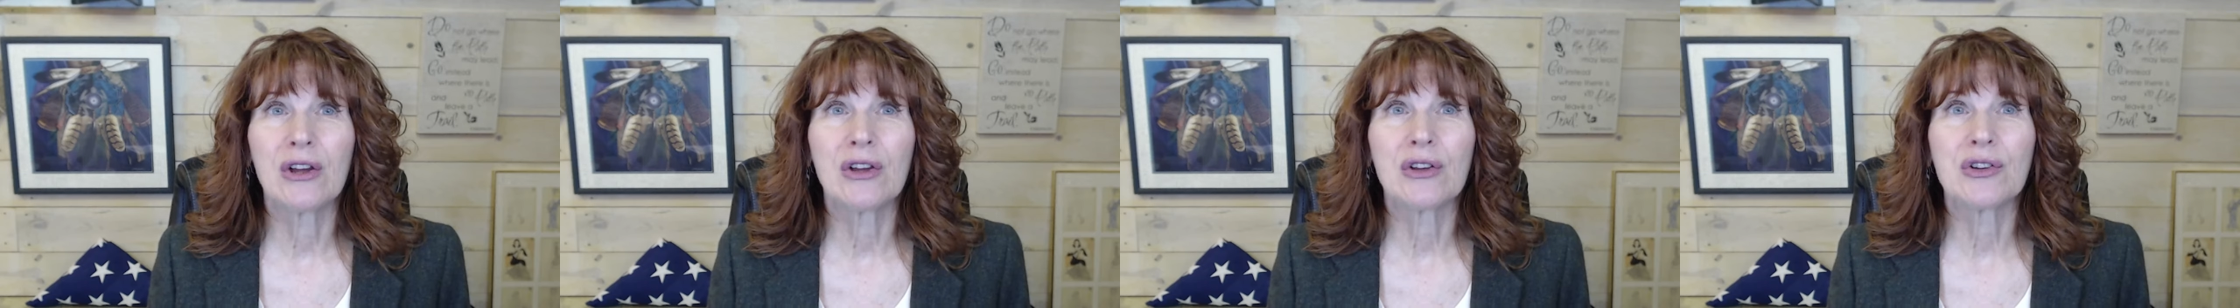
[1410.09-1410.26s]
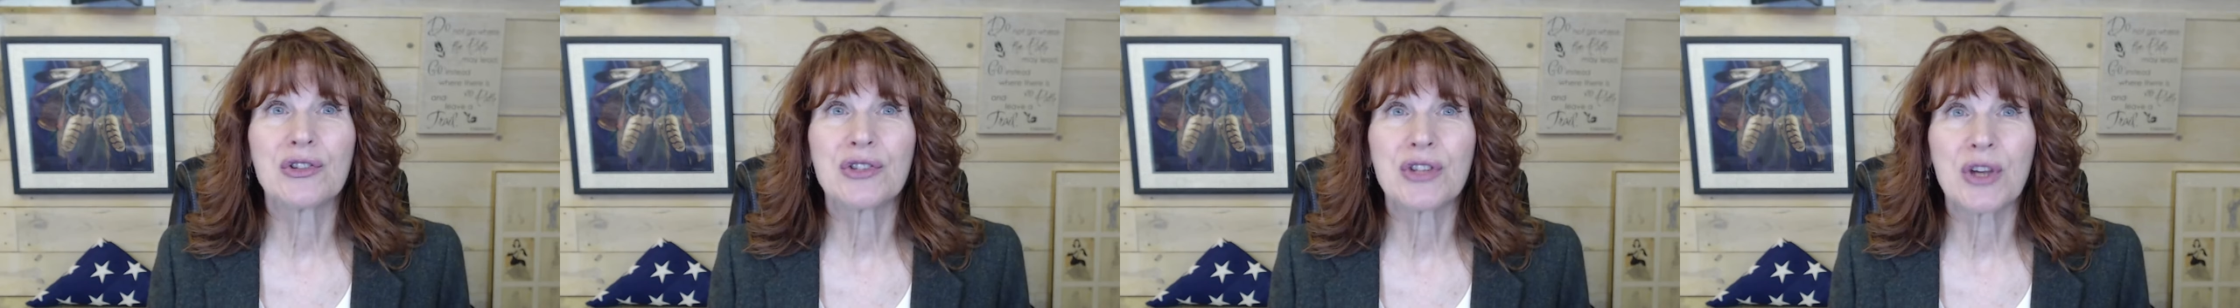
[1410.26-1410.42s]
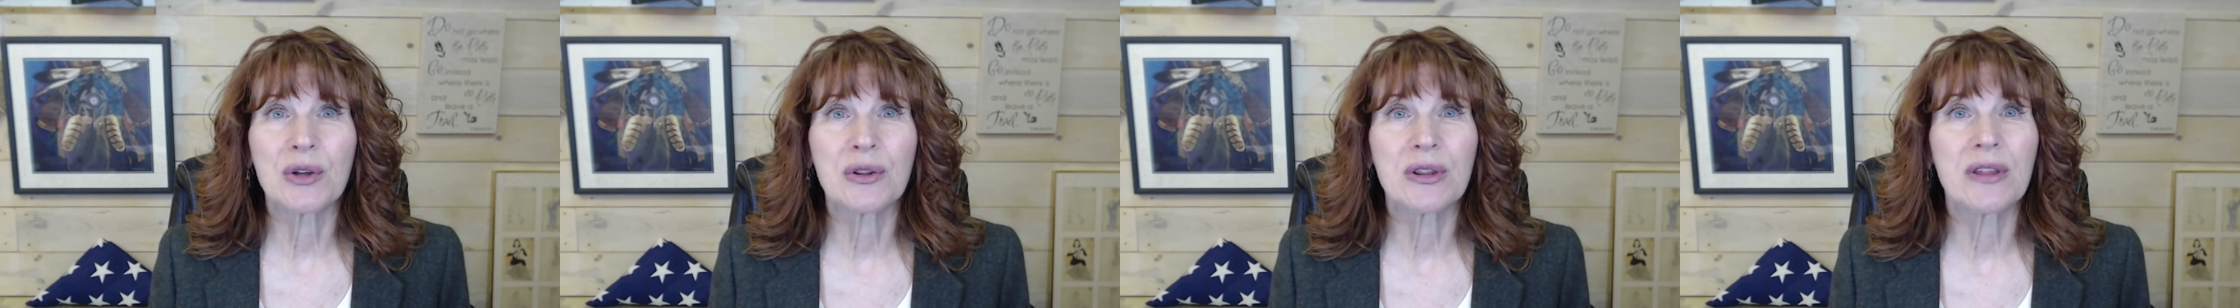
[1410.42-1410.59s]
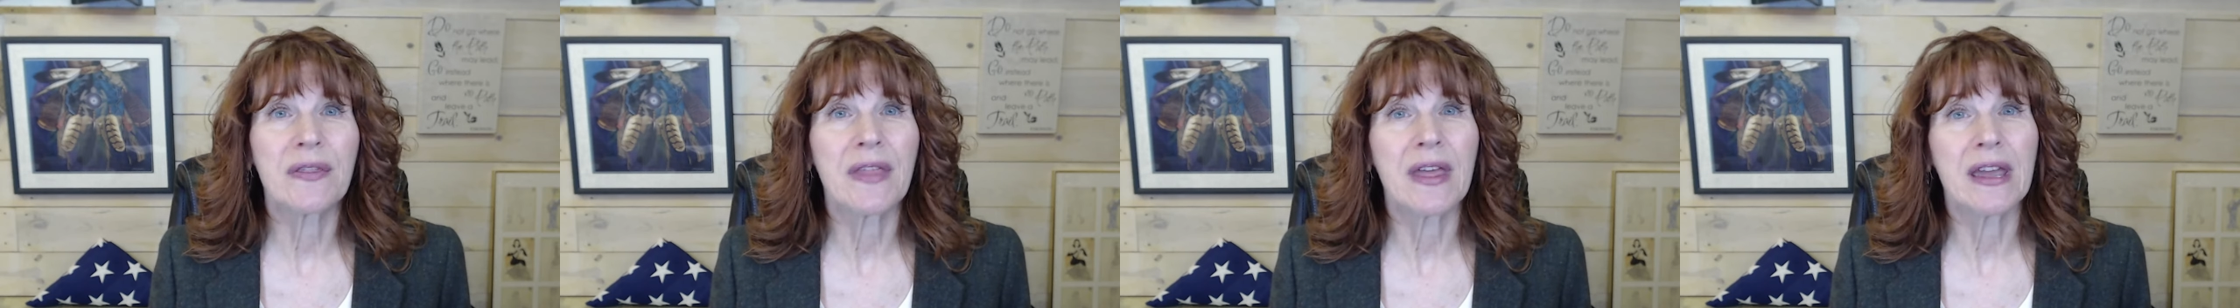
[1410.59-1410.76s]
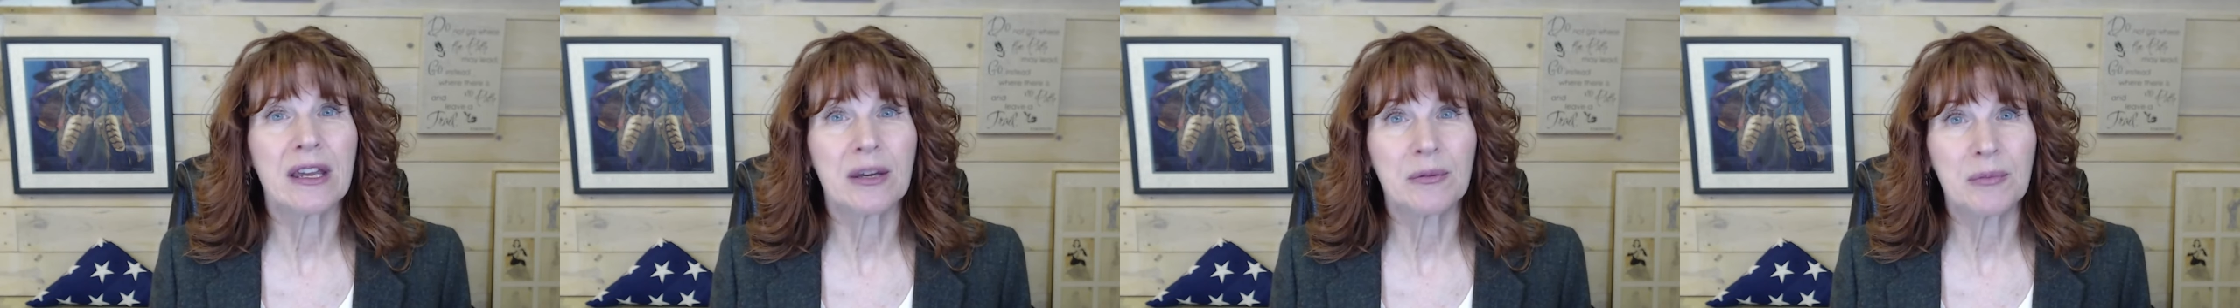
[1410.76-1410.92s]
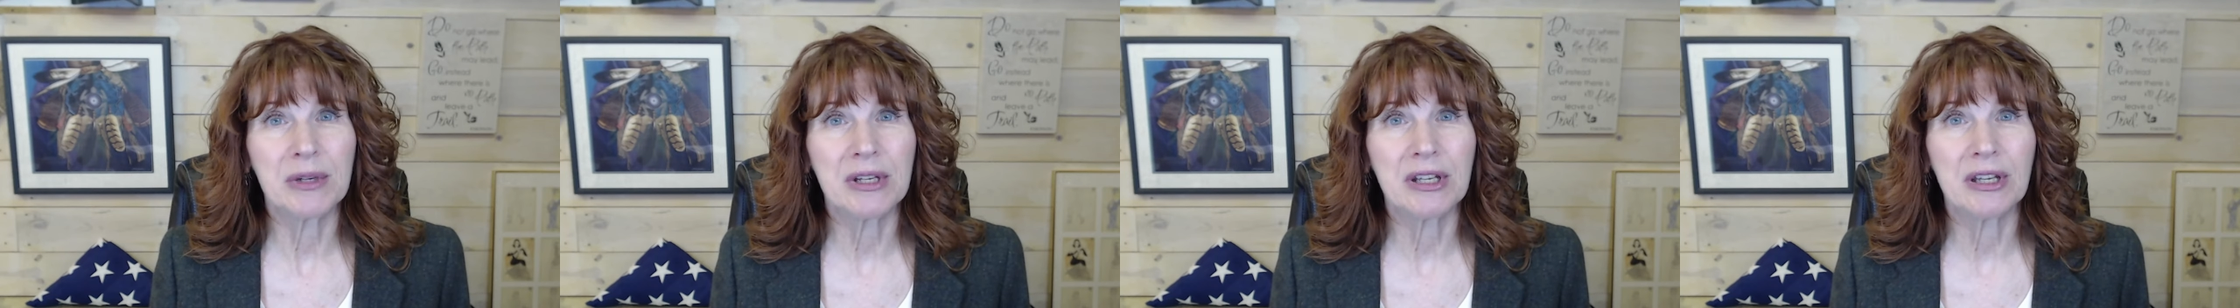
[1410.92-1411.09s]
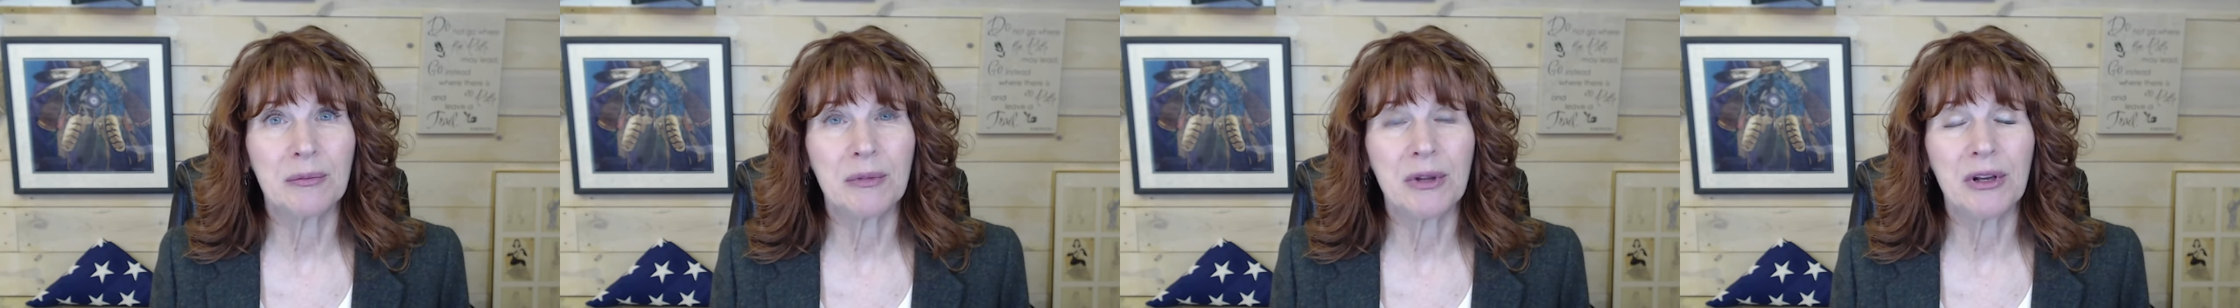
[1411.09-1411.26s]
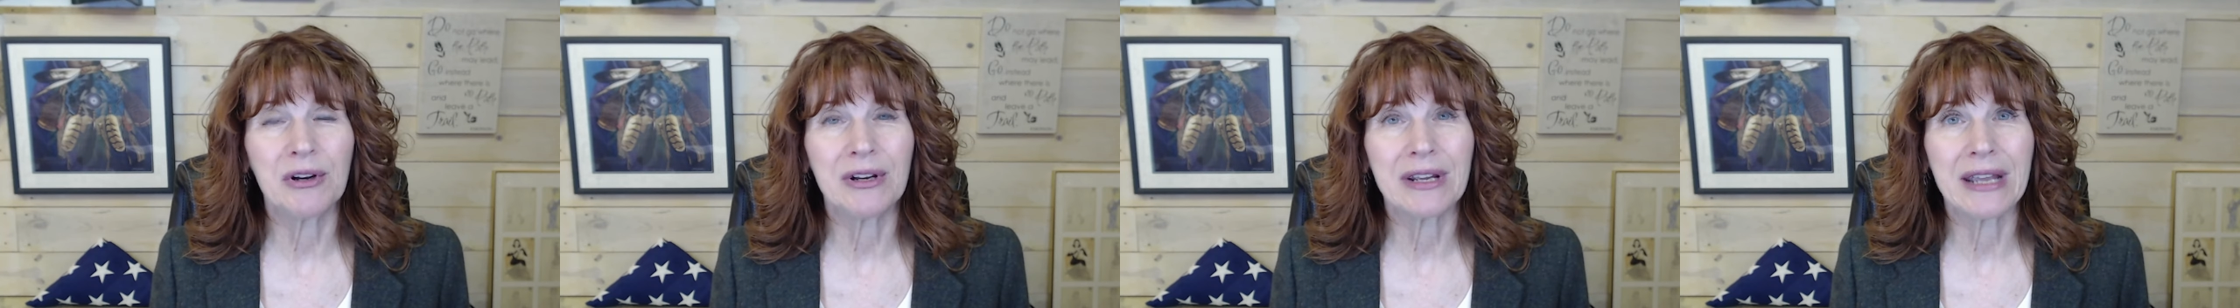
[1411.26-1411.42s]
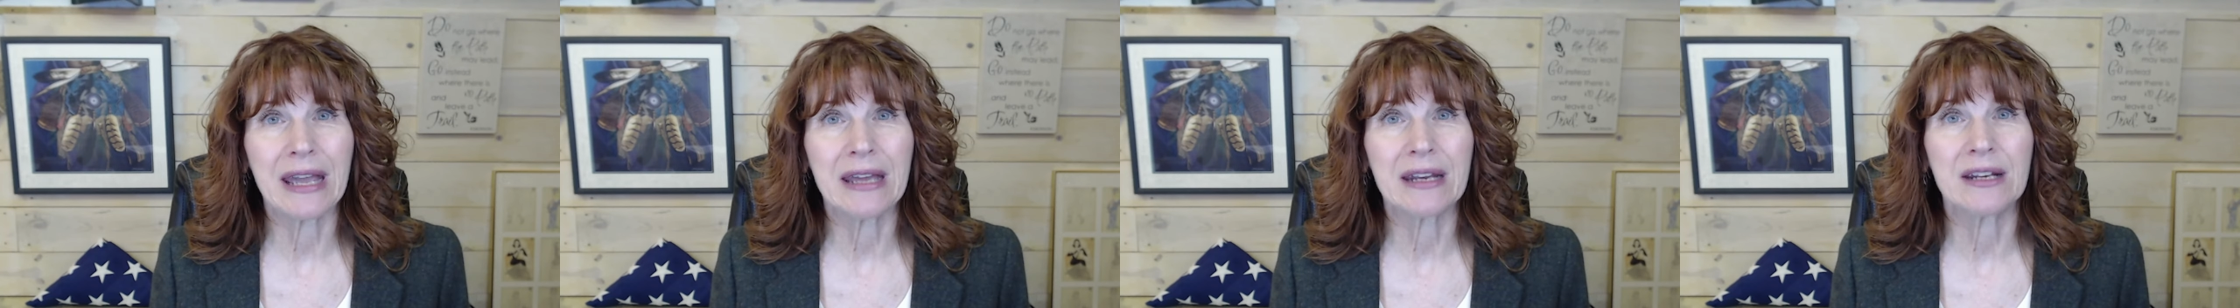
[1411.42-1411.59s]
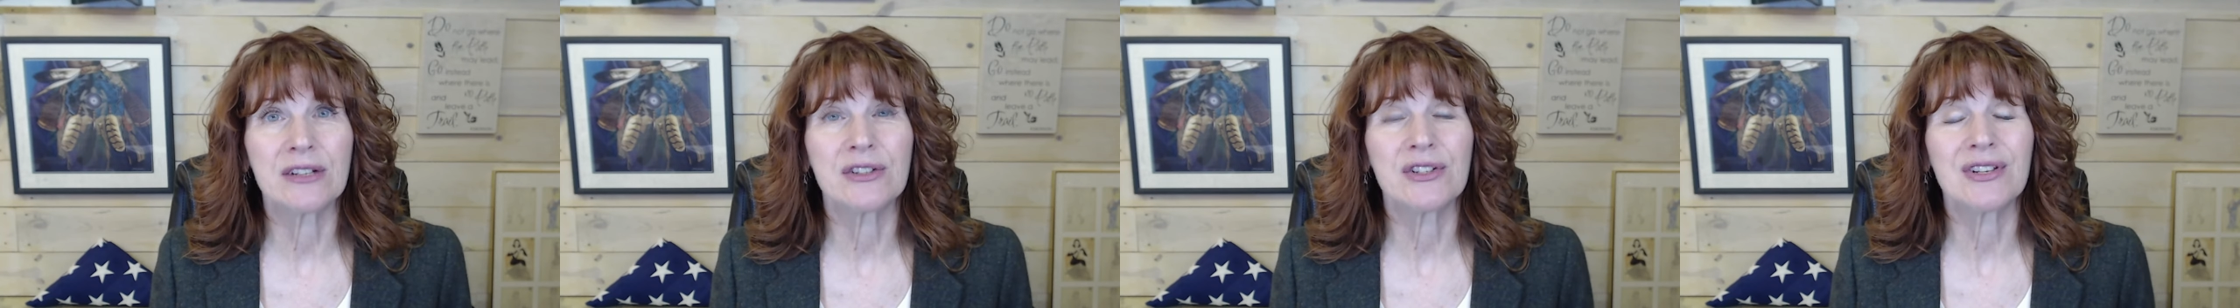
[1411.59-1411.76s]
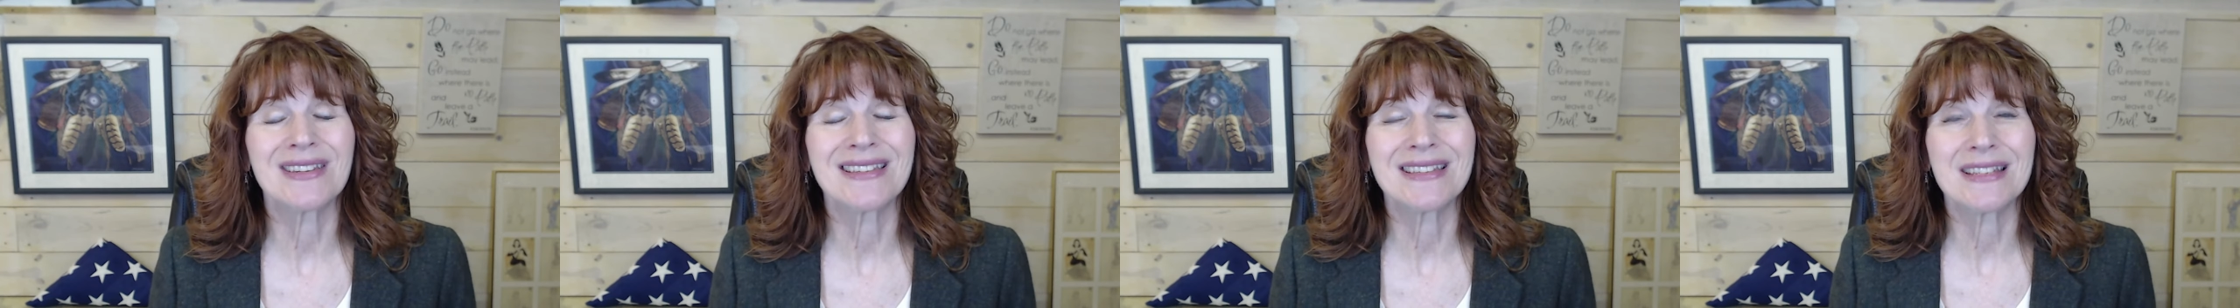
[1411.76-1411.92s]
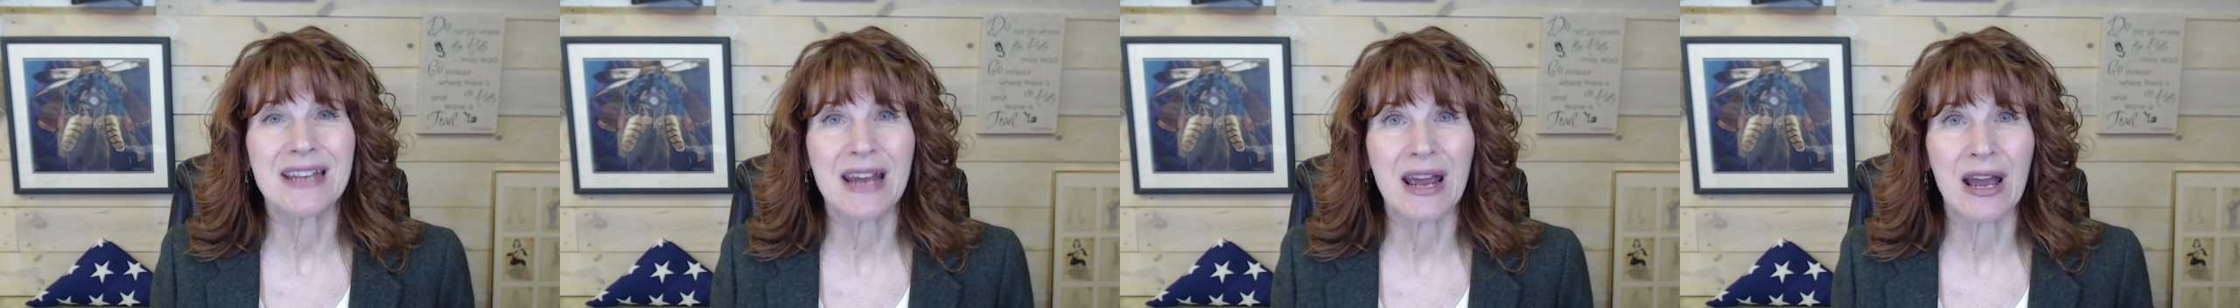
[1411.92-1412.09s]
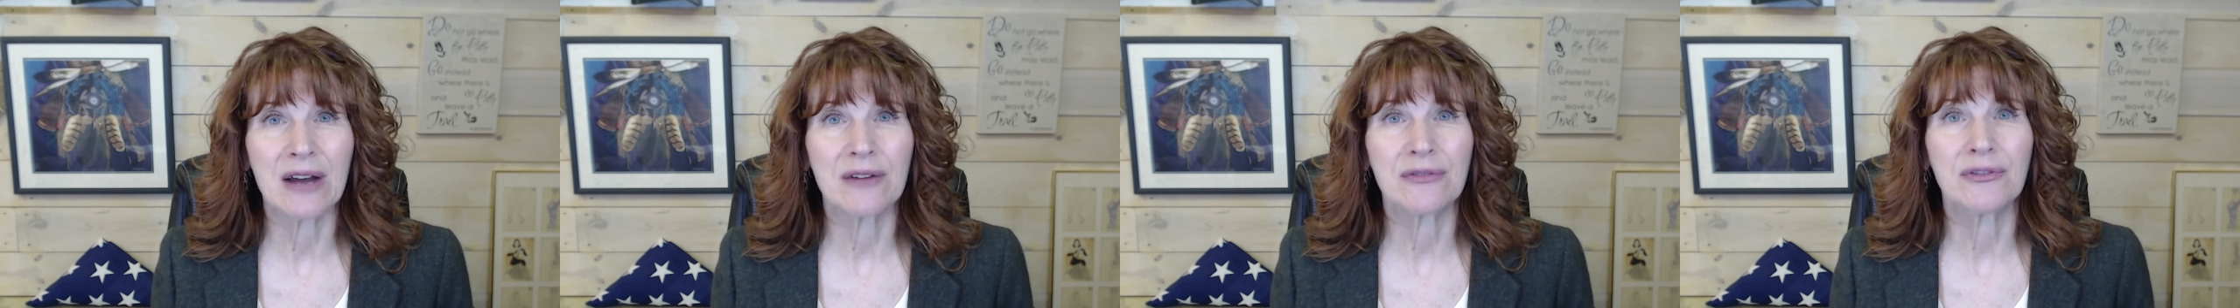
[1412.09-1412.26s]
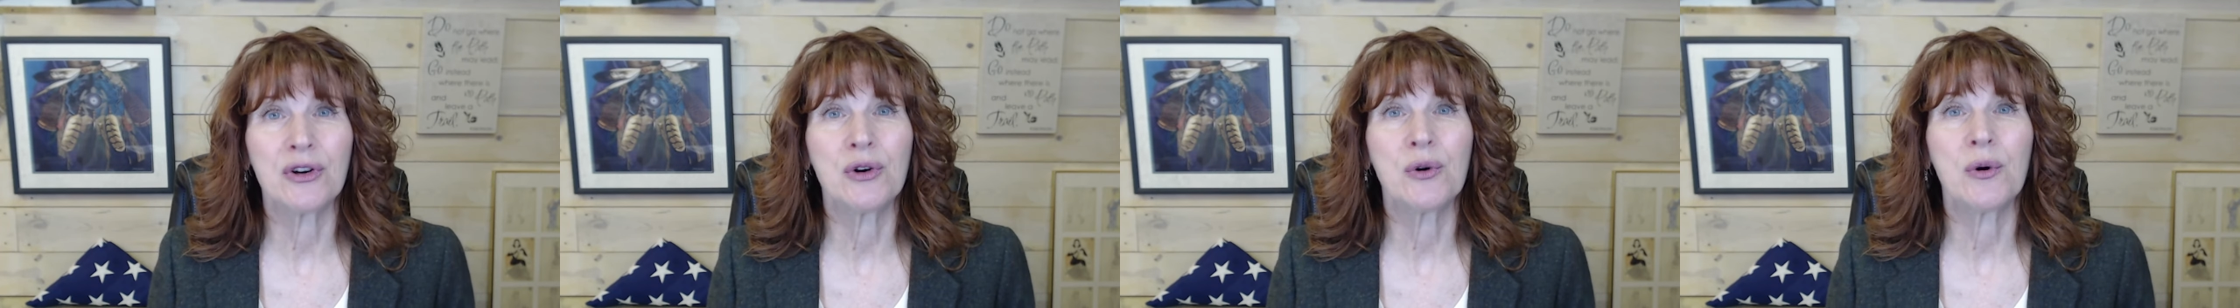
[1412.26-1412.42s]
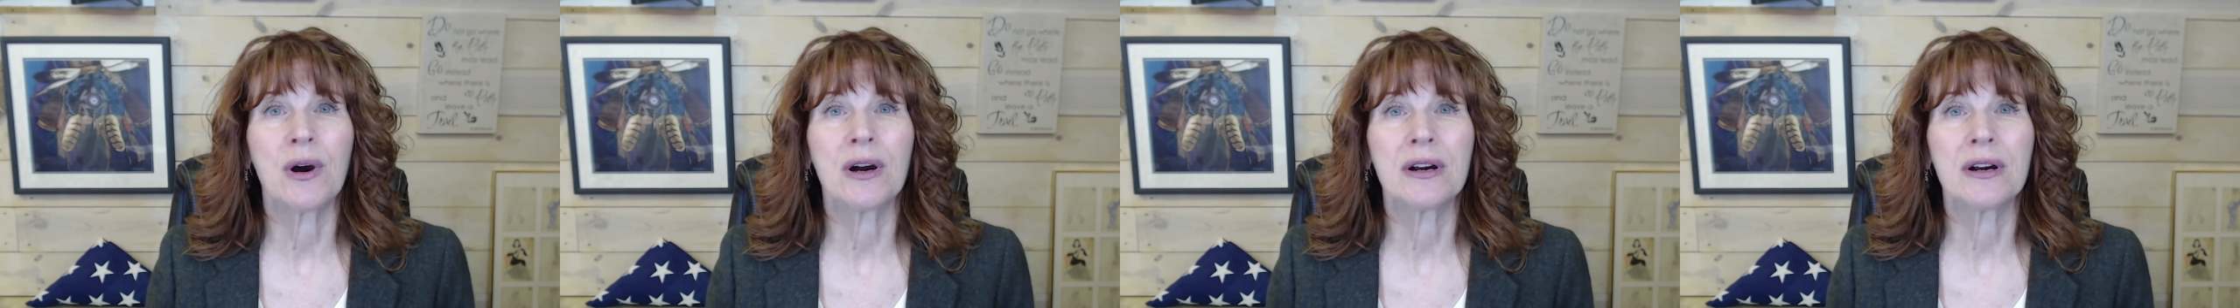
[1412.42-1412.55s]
so that they can be communicated to staff who